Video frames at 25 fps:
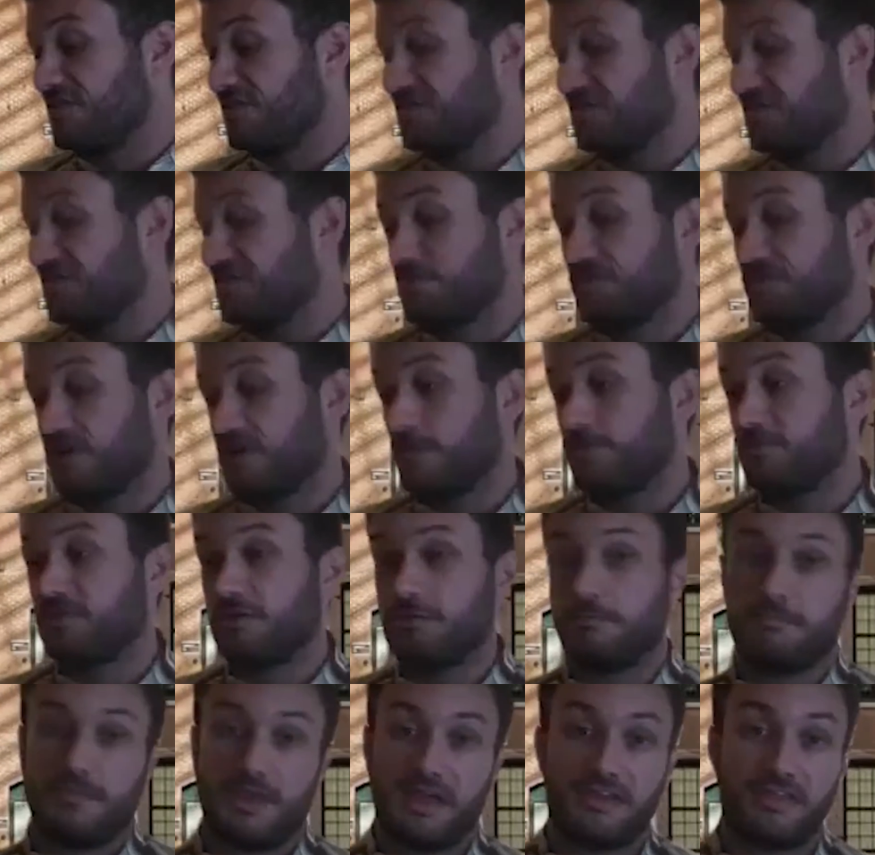steps up to
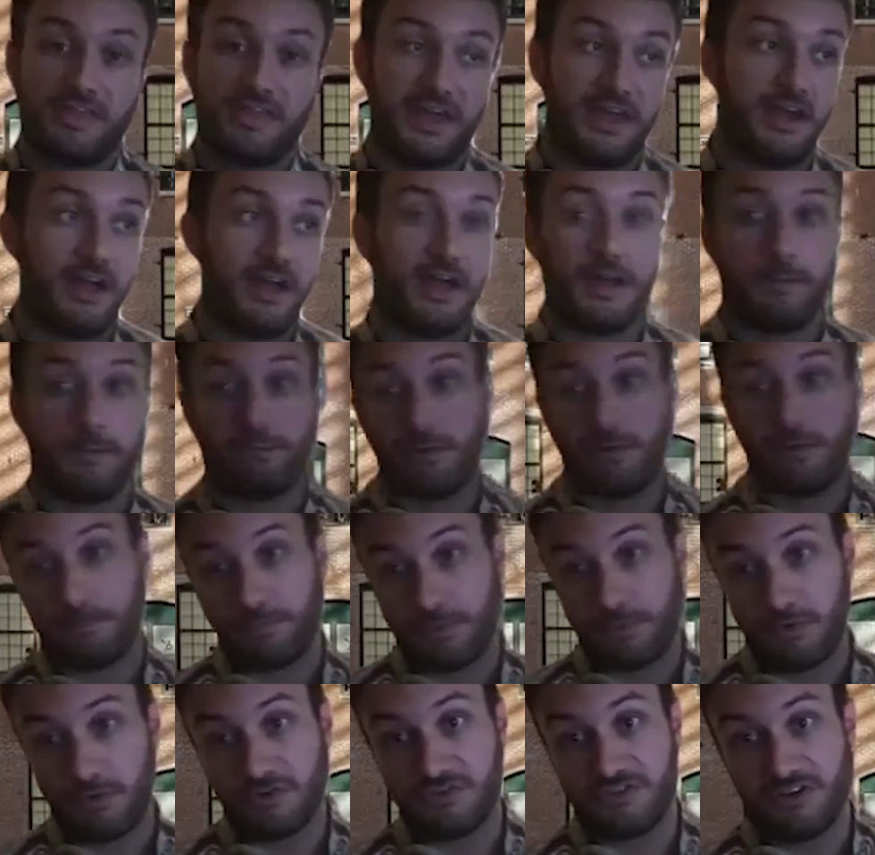make that hyper
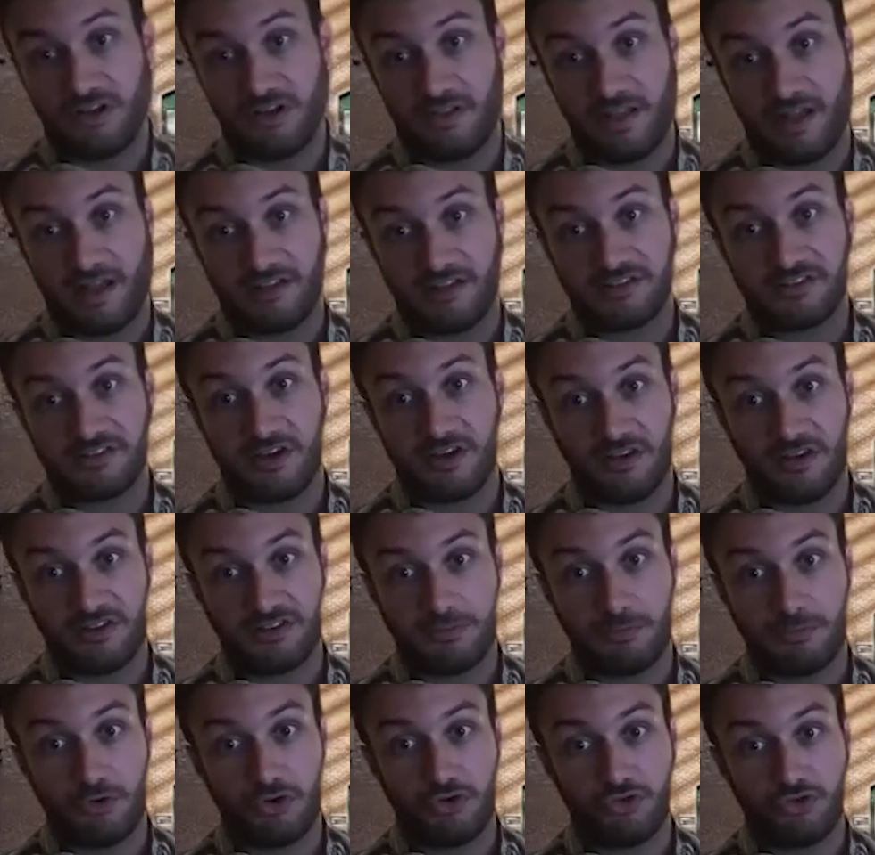personalized
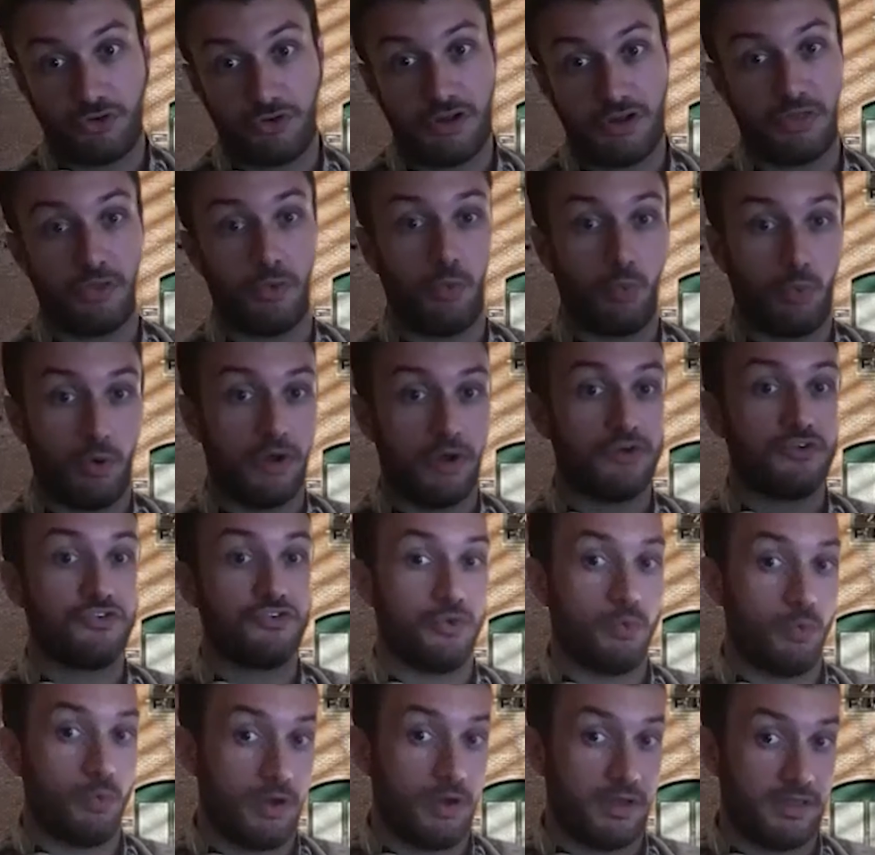customer journey, the
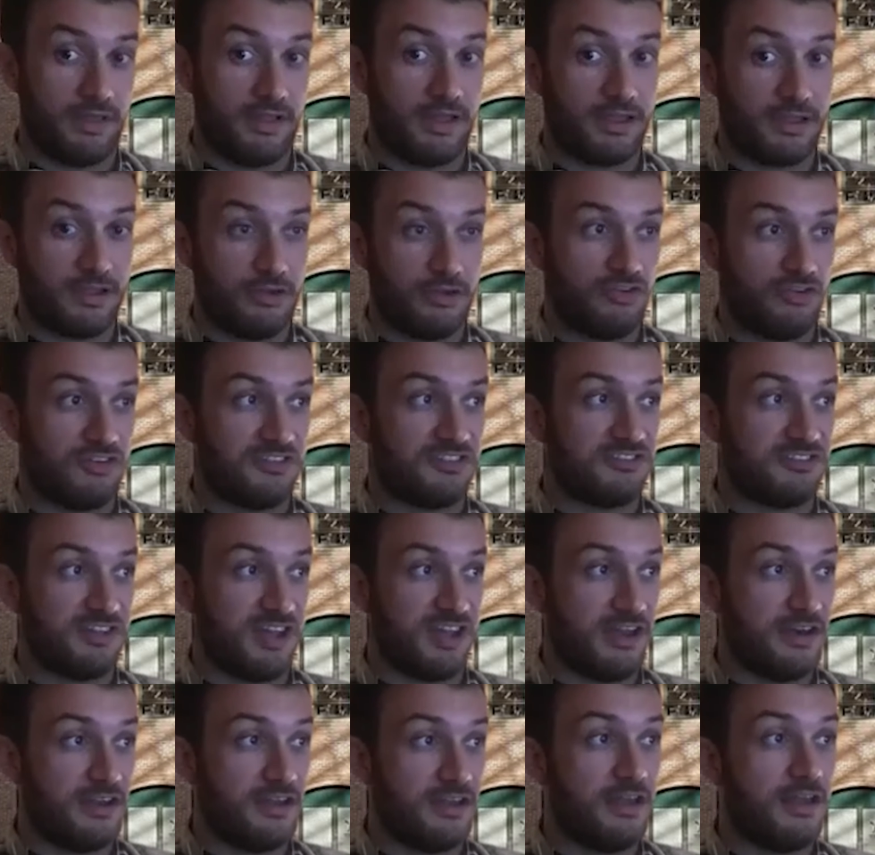one-to-one, like you just
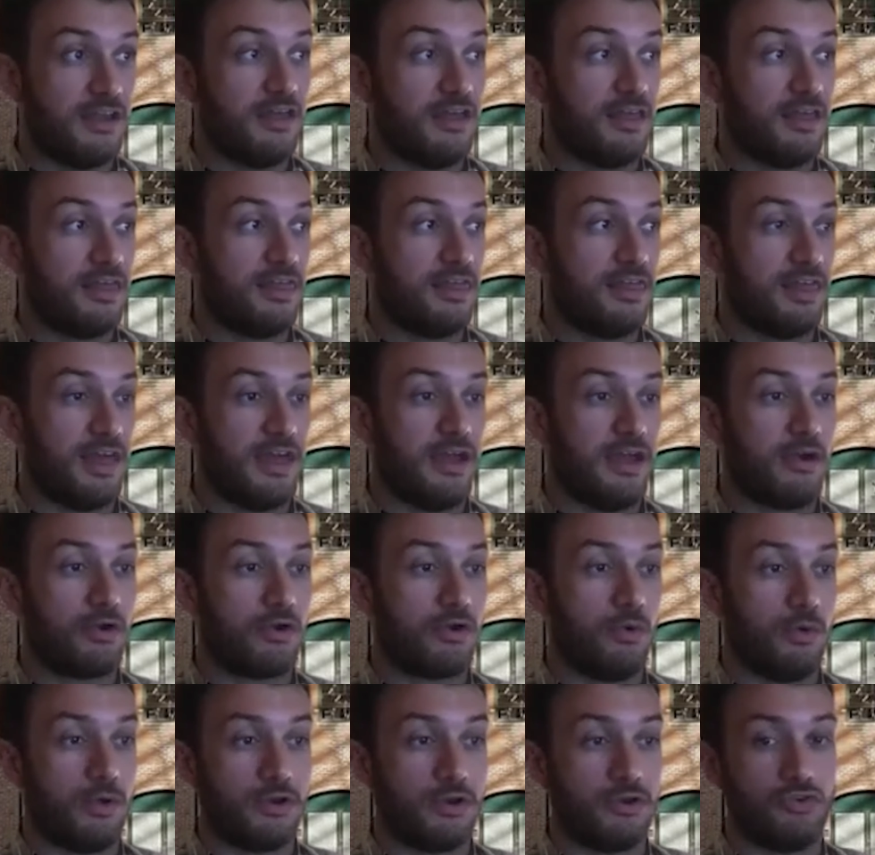said, they are
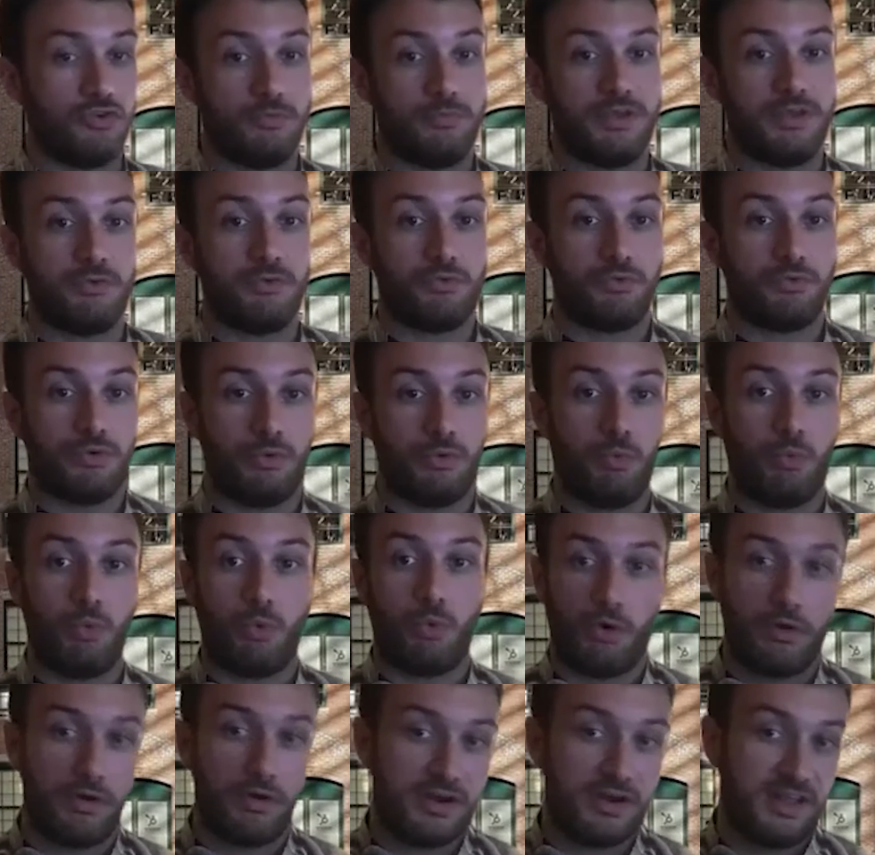going to be
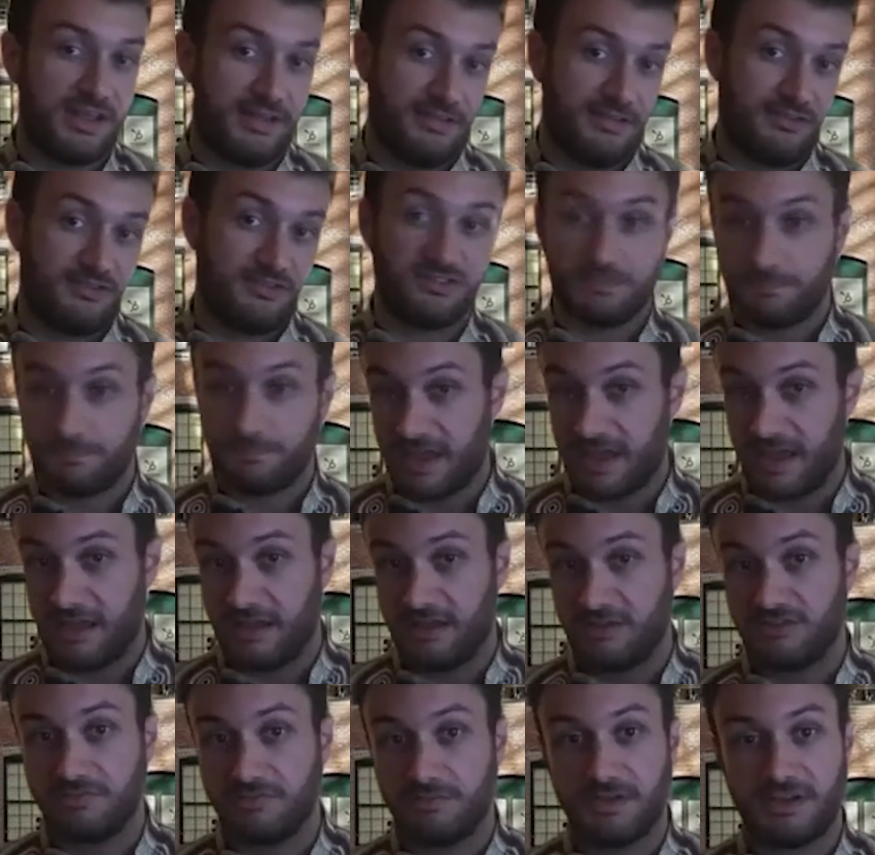rewarded in
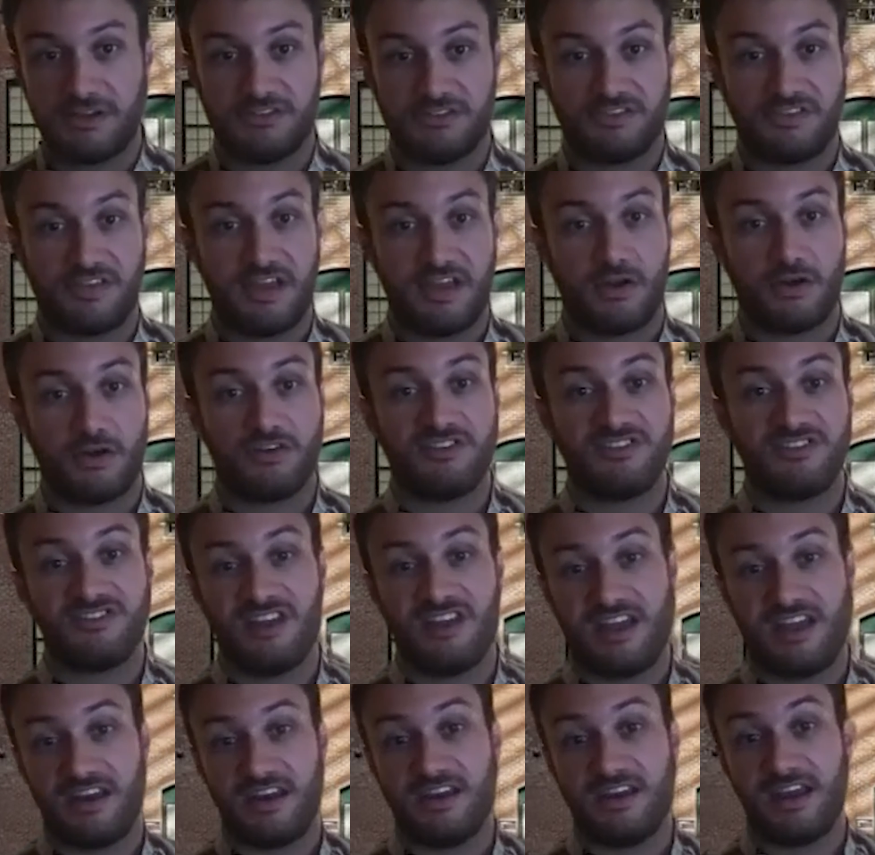spades because they are
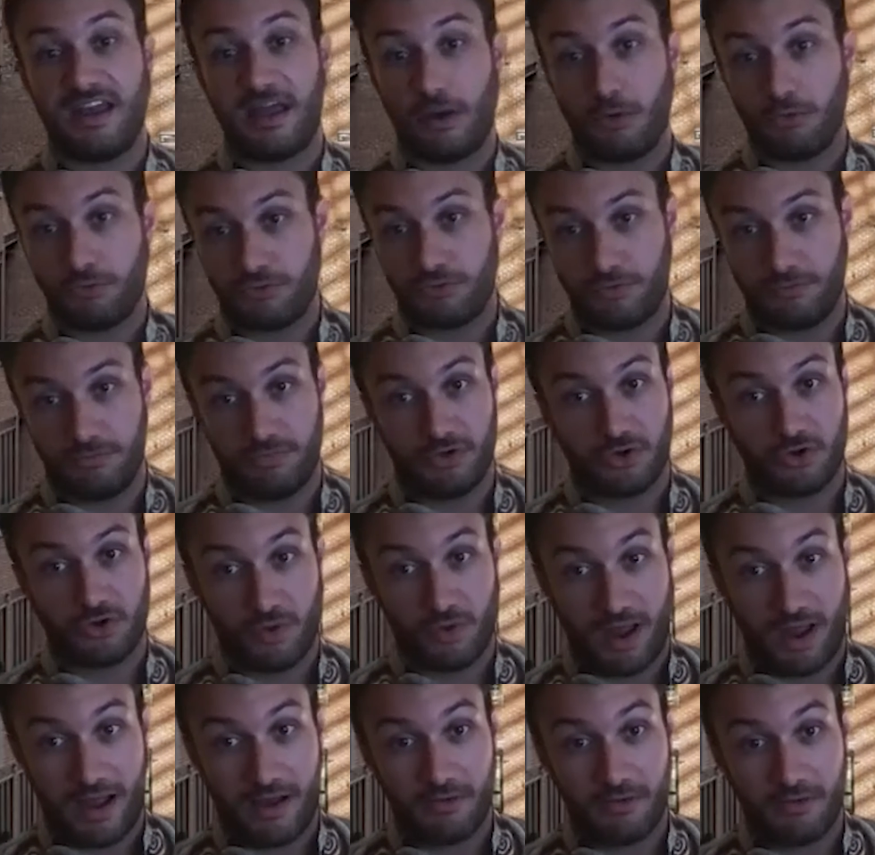standing out from the
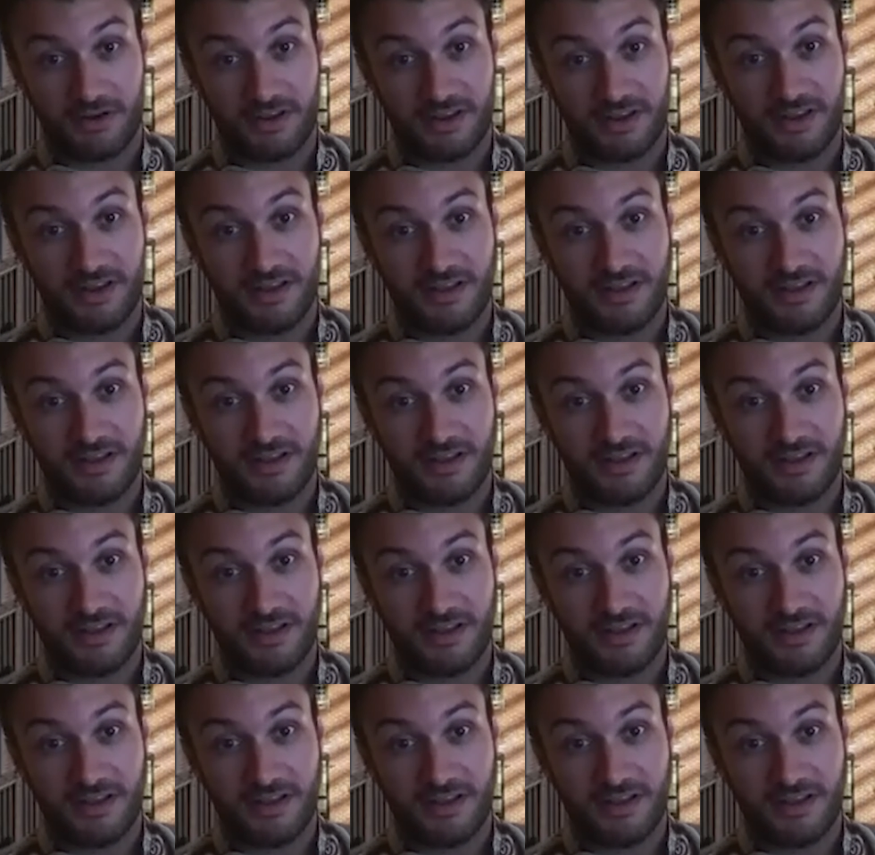crowd.